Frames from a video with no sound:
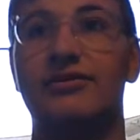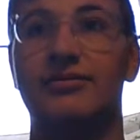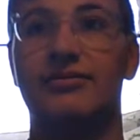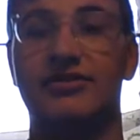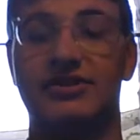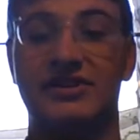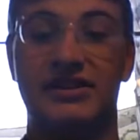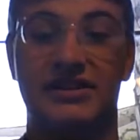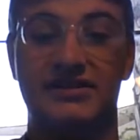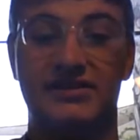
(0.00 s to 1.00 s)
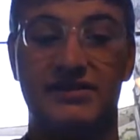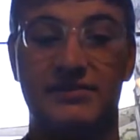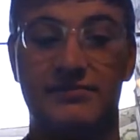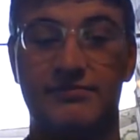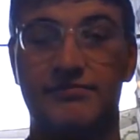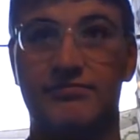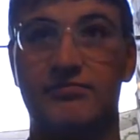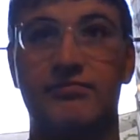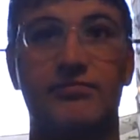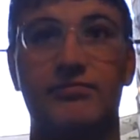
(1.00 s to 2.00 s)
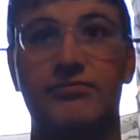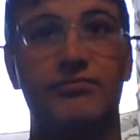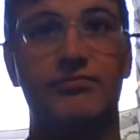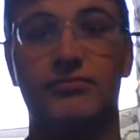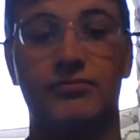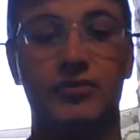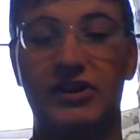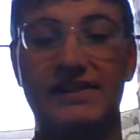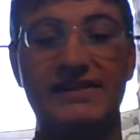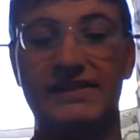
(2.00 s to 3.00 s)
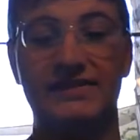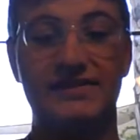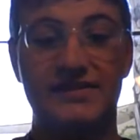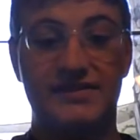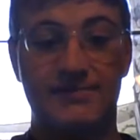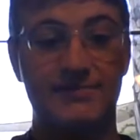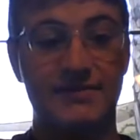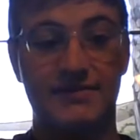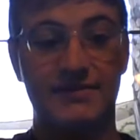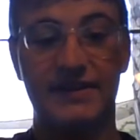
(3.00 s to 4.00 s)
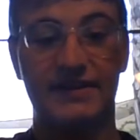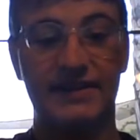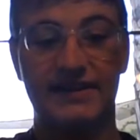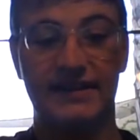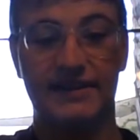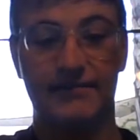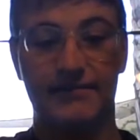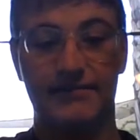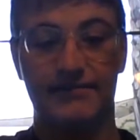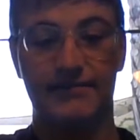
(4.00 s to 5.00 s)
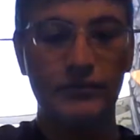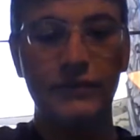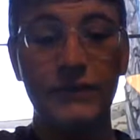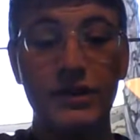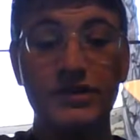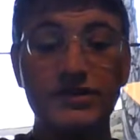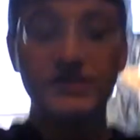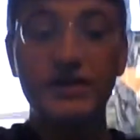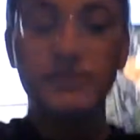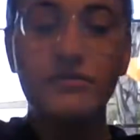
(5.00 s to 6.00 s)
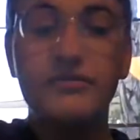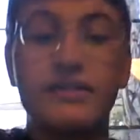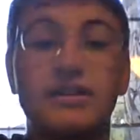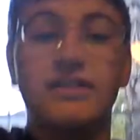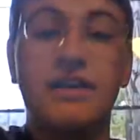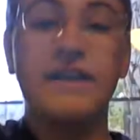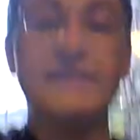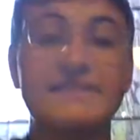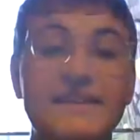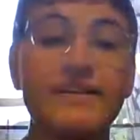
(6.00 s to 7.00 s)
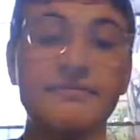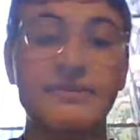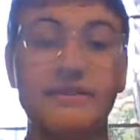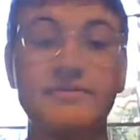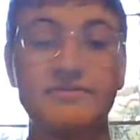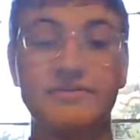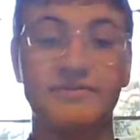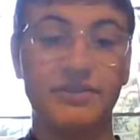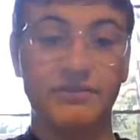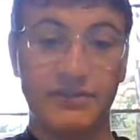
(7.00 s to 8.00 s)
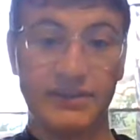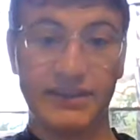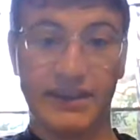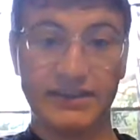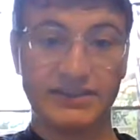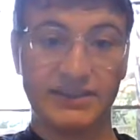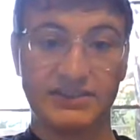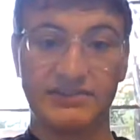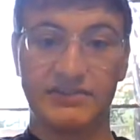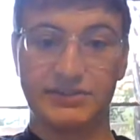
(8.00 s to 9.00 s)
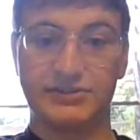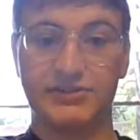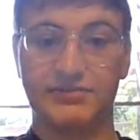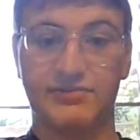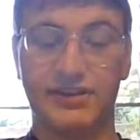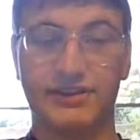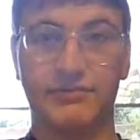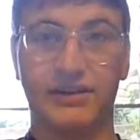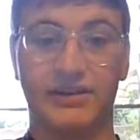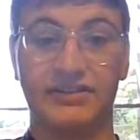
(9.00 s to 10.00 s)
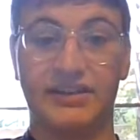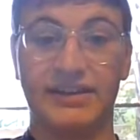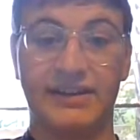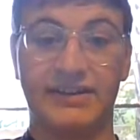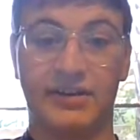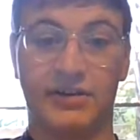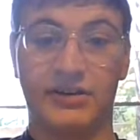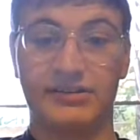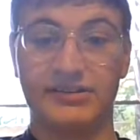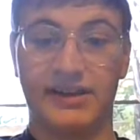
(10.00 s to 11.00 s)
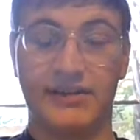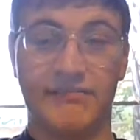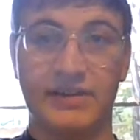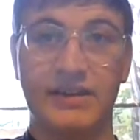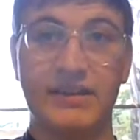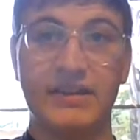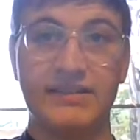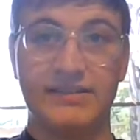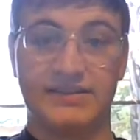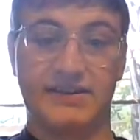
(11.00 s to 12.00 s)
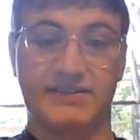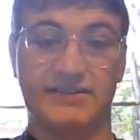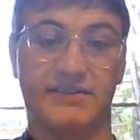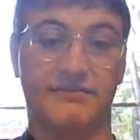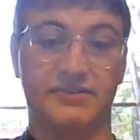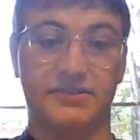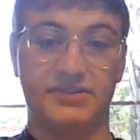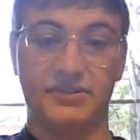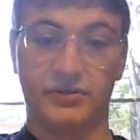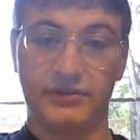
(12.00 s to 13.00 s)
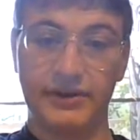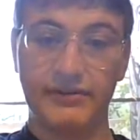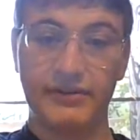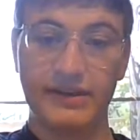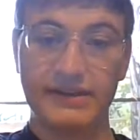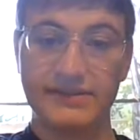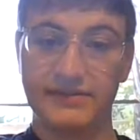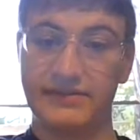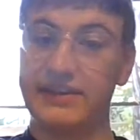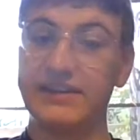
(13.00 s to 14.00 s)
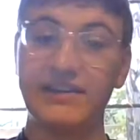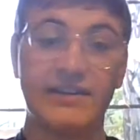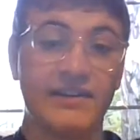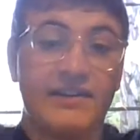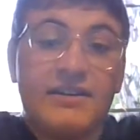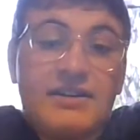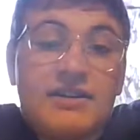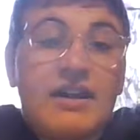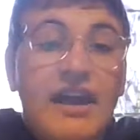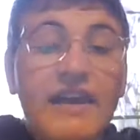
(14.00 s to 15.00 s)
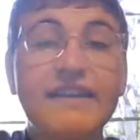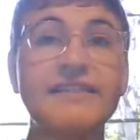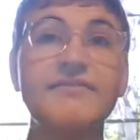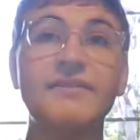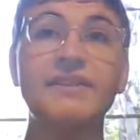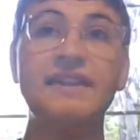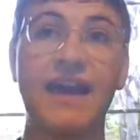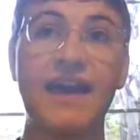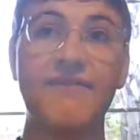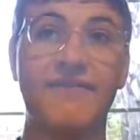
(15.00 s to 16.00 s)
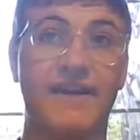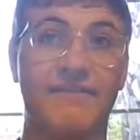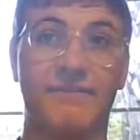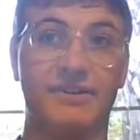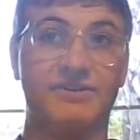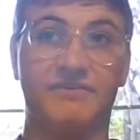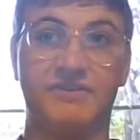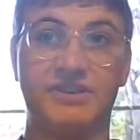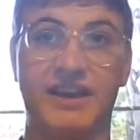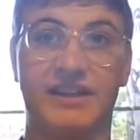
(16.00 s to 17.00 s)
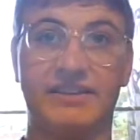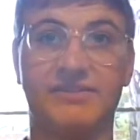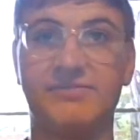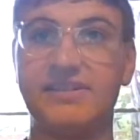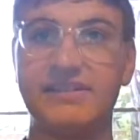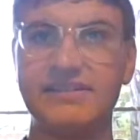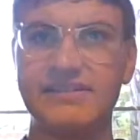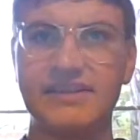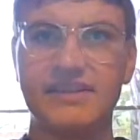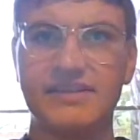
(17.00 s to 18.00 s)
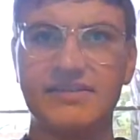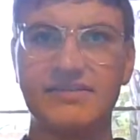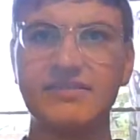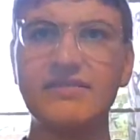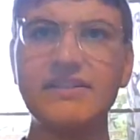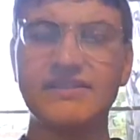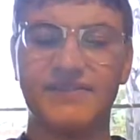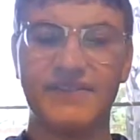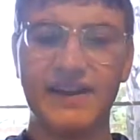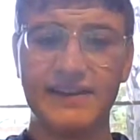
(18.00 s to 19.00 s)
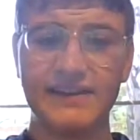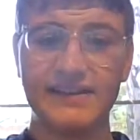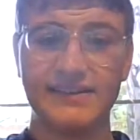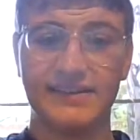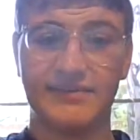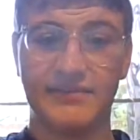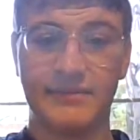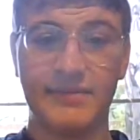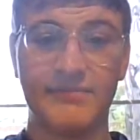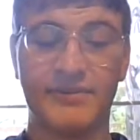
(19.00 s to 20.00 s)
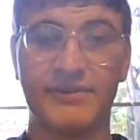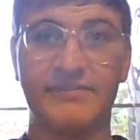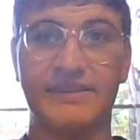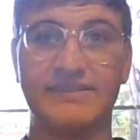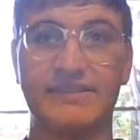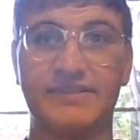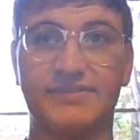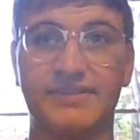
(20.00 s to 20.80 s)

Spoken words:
unproportionate reasons, something like that. So I said when I was reviewing the Ice Age Adventures of Buck Wild that I had a hard time discussing what the story was, but here I didn't really have that much of a challenge because the story is very easy to remember because it's a